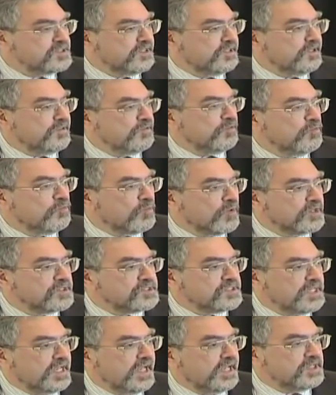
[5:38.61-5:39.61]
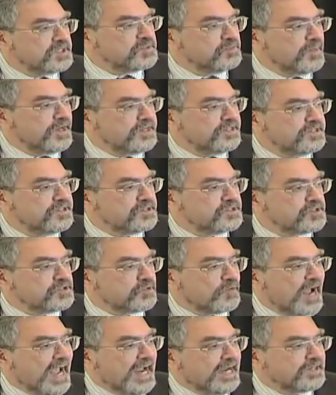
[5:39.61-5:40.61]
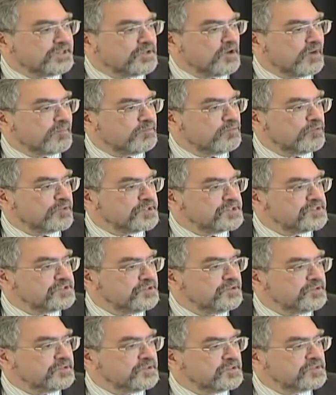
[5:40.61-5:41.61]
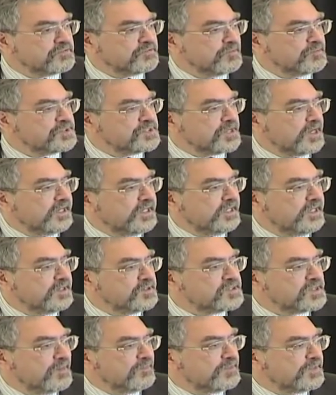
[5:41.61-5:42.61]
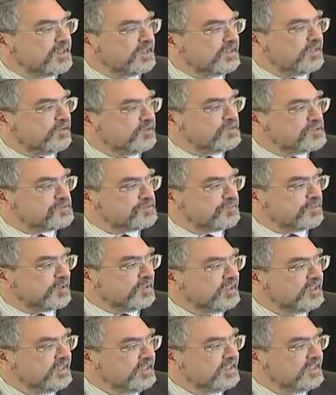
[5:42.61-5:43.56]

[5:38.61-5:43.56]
and in the worst case might distract our poor students from studying something useful